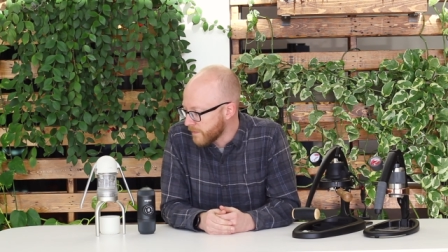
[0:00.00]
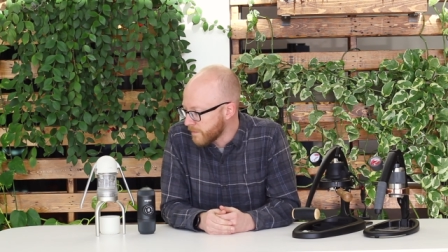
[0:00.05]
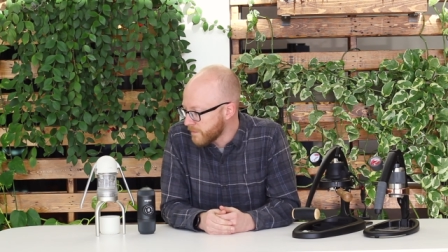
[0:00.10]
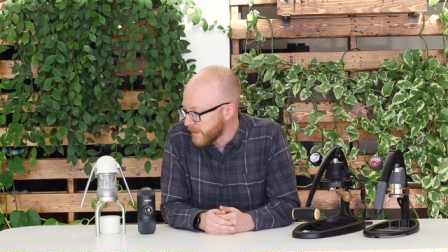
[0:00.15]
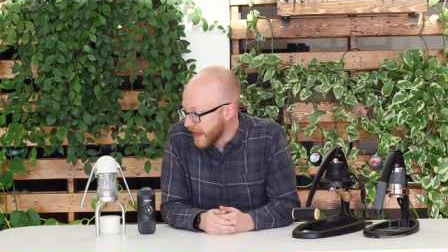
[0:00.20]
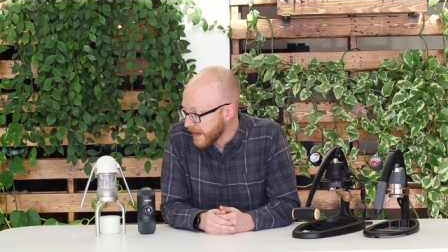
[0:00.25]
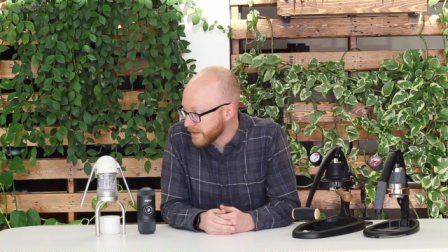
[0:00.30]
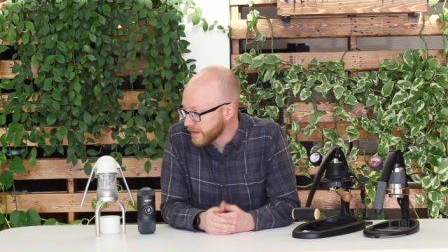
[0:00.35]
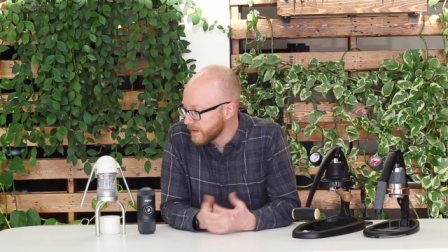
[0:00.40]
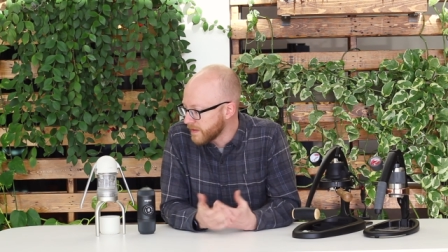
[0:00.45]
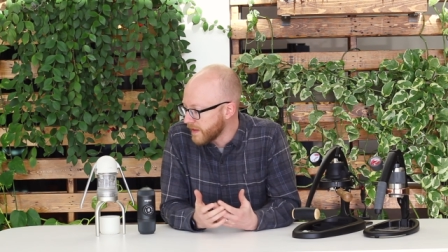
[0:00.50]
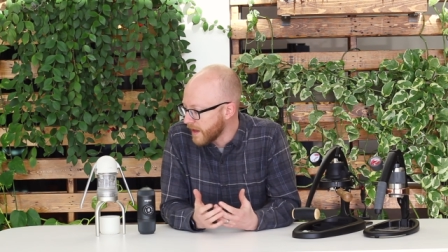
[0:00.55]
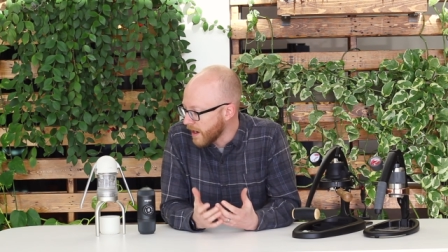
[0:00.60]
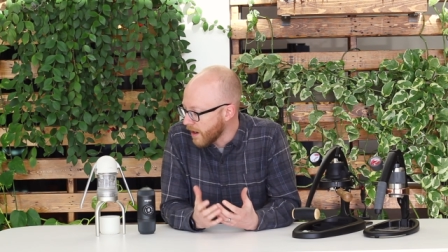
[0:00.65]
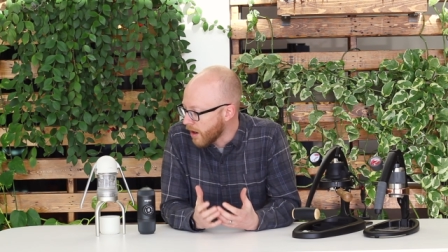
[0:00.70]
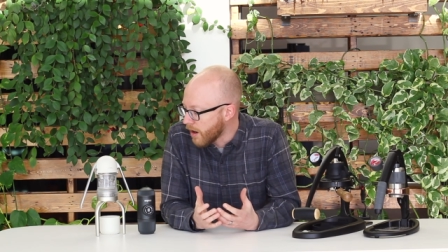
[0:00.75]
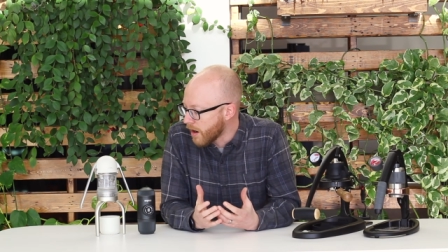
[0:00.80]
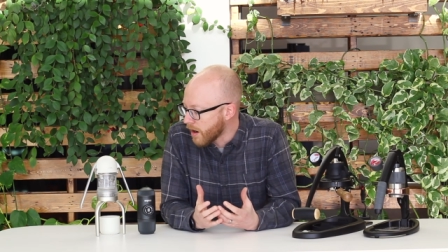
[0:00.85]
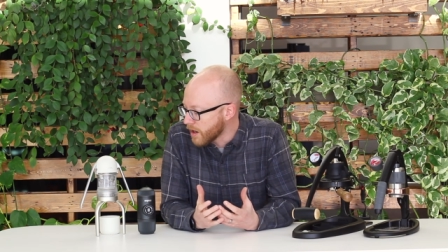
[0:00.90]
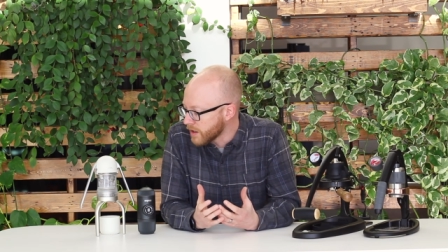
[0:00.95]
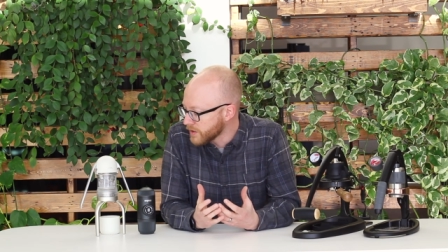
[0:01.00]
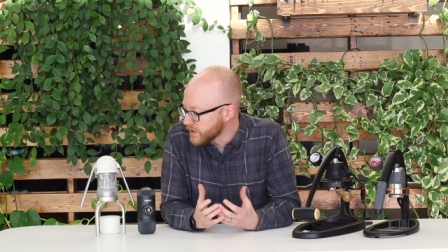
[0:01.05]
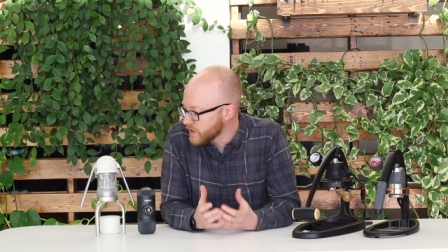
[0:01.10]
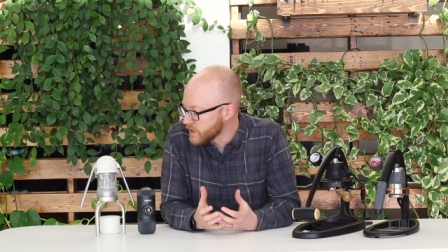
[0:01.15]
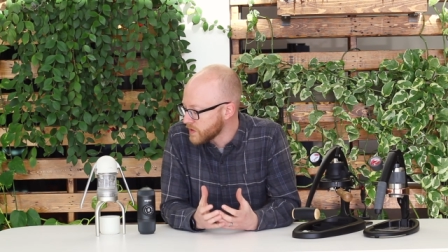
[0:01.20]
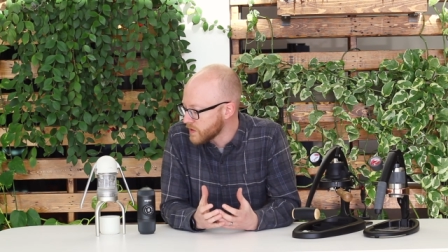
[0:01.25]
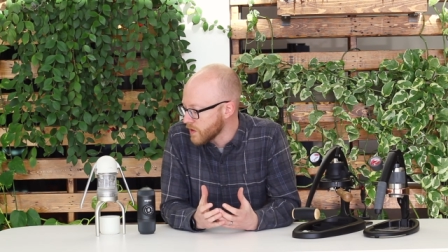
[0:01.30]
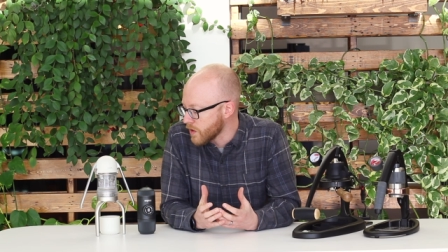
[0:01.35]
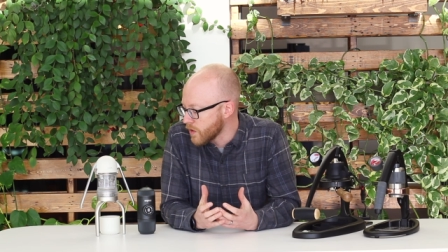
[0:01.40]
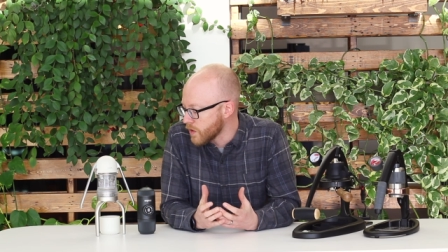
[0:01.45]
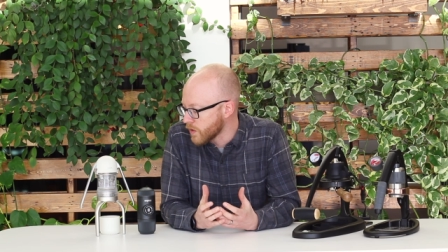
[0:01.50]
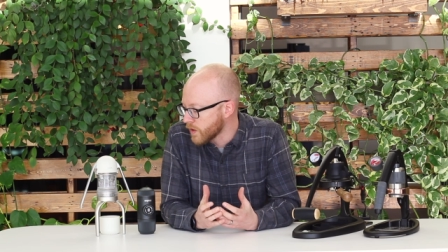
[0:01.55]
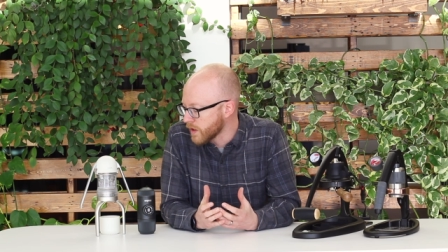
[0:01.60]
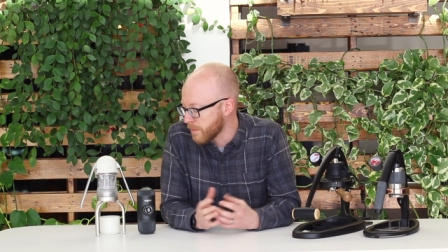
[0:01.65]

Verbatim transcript: the fact that they are so